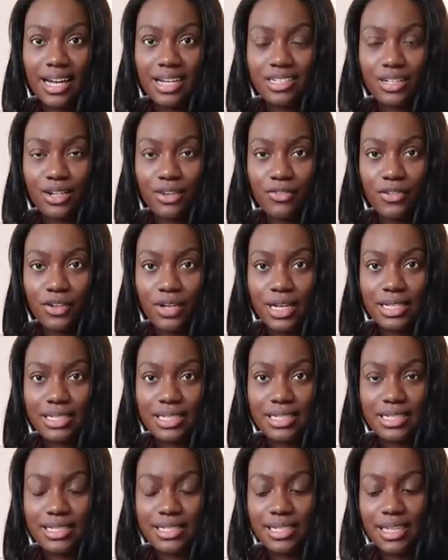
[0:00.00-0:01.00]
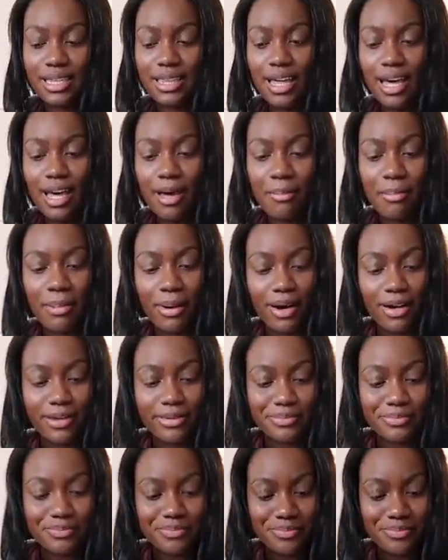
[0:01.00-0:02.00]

I don't know if you guys can see that, but